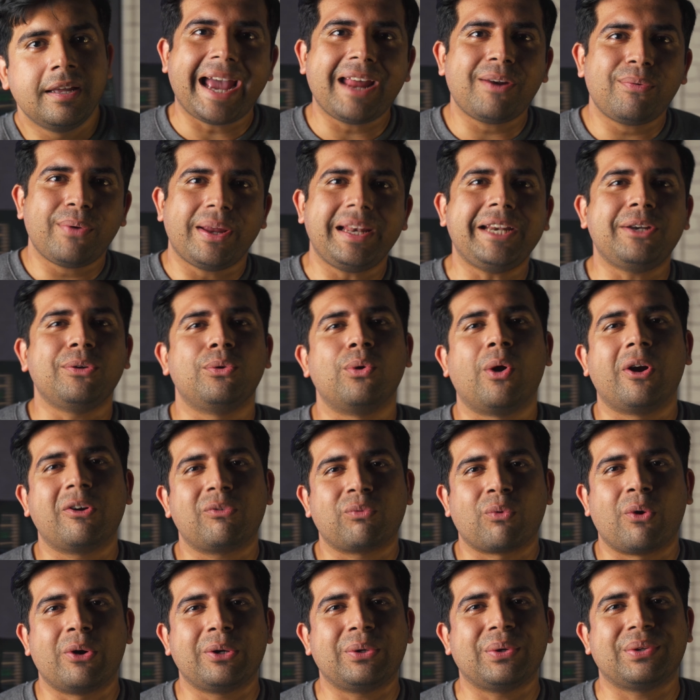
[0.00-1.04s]
I really do
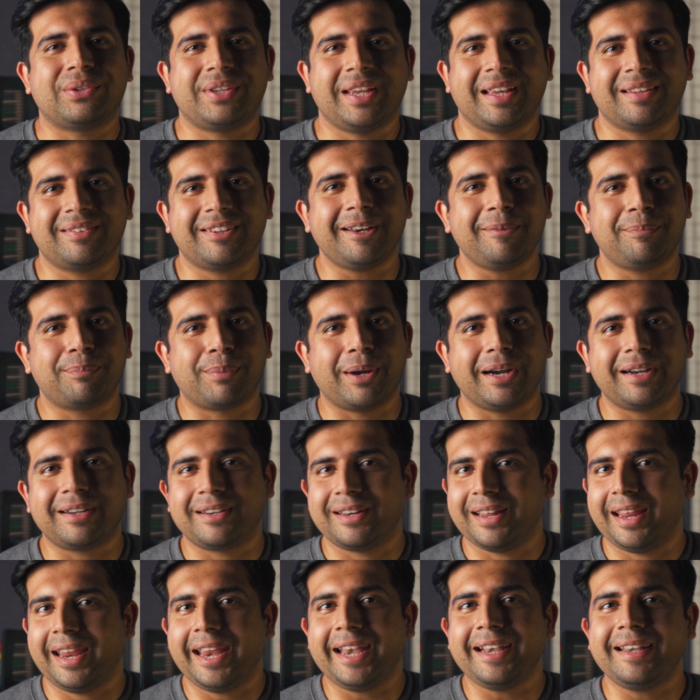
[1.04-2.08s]
not want to jinx it, but
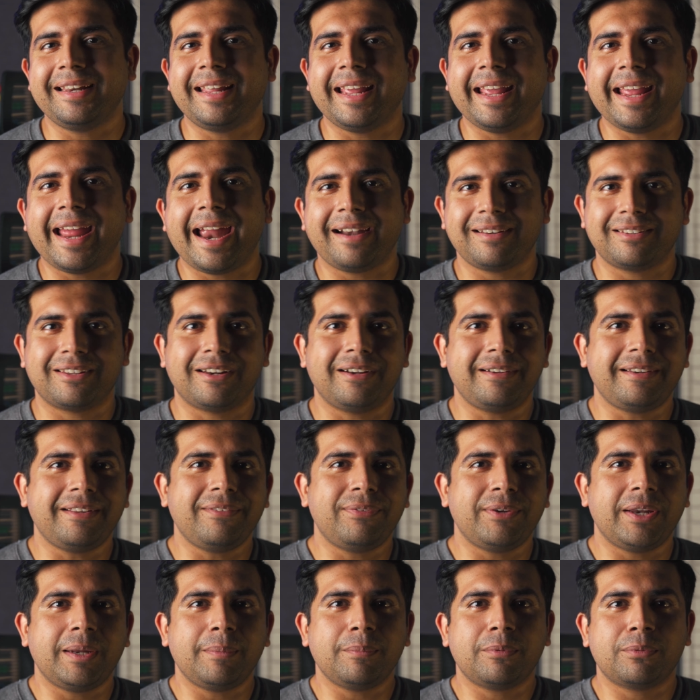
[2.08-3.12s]
8K at 30
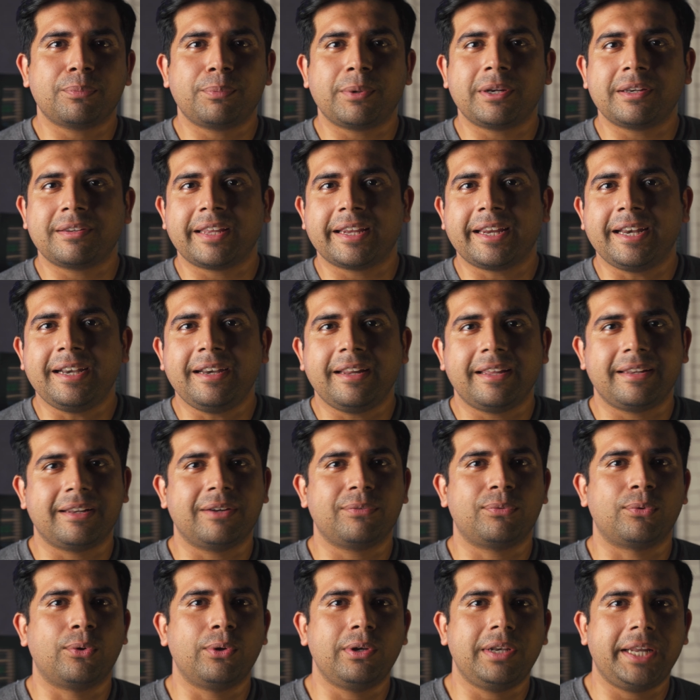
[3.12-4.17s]
frames per second in a
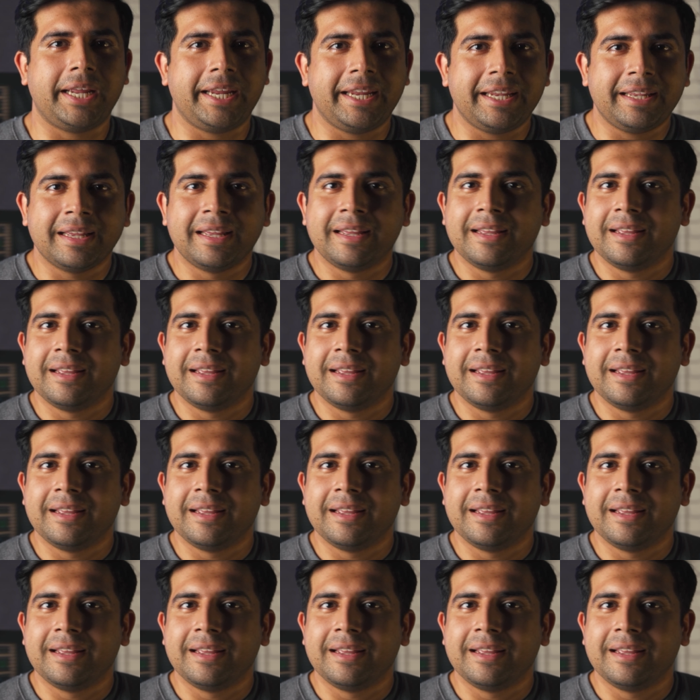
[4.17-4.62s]
phone like